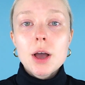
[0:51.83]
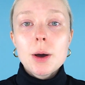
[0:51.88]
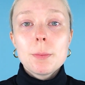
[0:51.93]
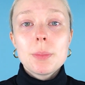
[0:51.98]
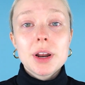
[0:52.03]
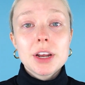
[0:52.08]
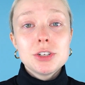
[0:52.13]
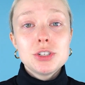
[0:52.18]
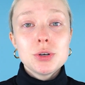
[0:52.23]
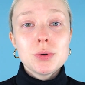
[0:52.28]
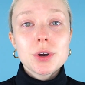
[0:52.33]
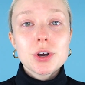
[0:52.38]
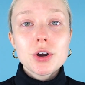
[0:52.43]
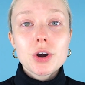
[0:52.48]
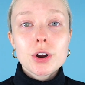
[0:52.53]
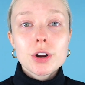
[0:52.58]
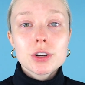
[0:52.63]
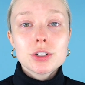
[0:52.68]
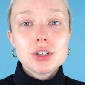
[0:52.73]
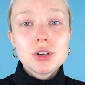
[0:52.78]
But I do
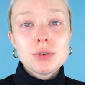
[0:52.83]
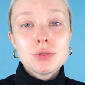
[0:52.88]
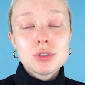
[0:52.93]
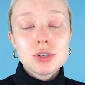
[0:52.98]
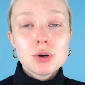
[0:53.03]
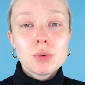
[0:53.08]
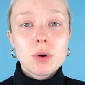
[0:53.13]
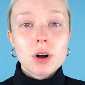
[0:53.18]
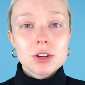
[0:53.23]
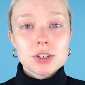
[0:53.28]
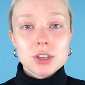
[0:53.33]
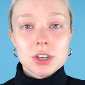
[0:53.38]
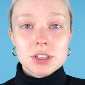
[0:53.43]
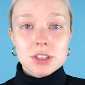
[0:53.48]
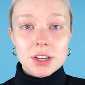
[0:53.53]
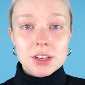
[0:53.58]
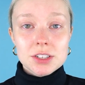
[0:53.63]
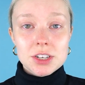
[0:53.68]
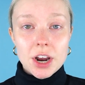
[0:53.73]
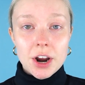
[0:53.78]
encourage you to watch this
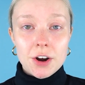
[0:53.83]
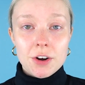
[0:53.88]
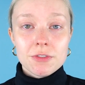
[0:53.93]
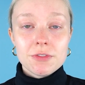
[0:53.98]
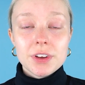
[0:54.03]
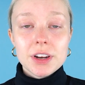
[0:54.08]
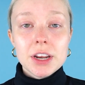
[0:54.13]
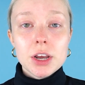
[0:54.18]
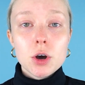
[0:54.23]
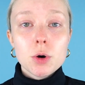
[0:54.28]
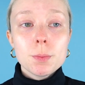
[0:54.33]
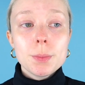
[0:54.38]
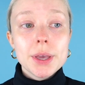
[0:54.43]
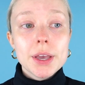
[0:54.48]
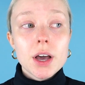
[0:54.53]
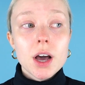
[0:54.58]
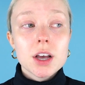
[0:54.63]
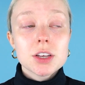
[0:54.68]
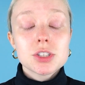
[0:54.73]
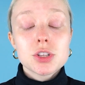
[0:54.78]
entire video
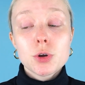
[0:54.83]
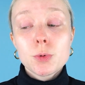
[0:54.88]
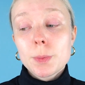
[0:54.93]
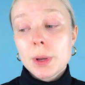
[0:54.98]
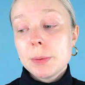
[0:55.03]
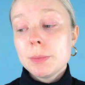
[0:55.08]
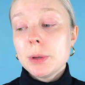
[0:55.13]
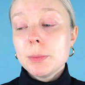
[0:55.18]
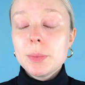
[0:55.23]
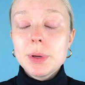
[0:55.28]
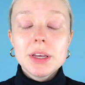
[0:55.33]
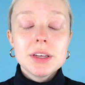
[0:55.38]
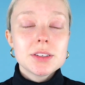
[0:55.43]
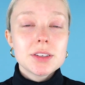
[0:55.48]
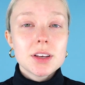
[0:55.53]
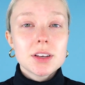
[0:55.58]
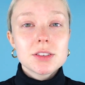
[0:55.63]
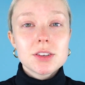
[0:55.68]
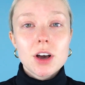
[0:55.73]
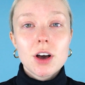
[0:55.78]
because there may be
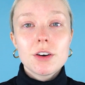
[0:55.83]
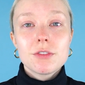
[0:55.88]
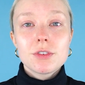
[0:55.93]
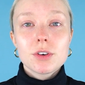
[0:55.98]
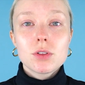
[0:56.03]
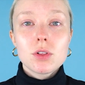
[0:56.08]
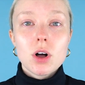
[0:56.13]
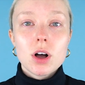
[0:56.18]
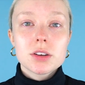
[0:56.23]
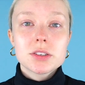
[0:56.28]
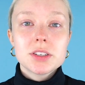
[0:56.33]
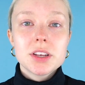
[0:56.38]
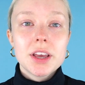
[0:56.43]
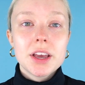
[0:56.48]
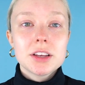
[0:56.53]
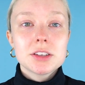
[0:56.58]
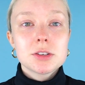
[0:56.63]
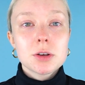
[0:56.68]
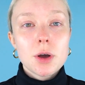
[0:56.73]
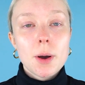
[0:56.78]
pieces of
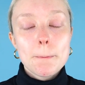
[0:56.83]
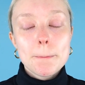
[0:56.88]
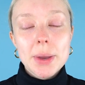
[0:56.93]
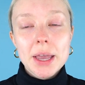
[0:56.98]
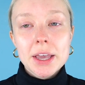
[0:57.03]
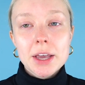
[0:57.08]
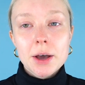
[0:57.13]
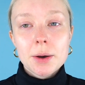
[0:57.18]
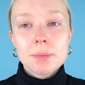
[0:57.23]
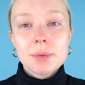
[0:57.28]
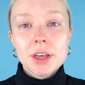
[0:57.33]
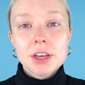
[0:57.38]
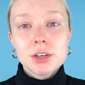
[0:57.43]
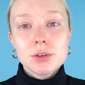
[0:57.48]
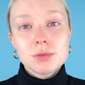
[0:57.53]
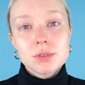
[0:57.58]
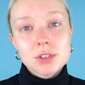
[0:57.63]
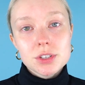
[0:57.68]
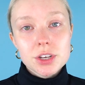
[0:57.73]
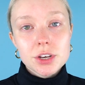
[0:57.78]
Glossier's makeup that
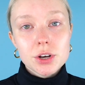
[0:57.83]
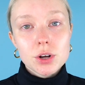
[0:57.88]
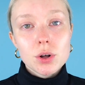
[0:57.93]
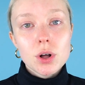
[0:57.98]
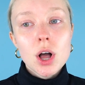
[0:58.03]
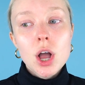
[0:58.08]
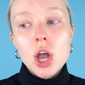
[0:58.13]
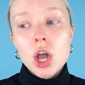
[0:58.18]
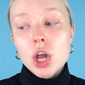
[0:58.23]
you still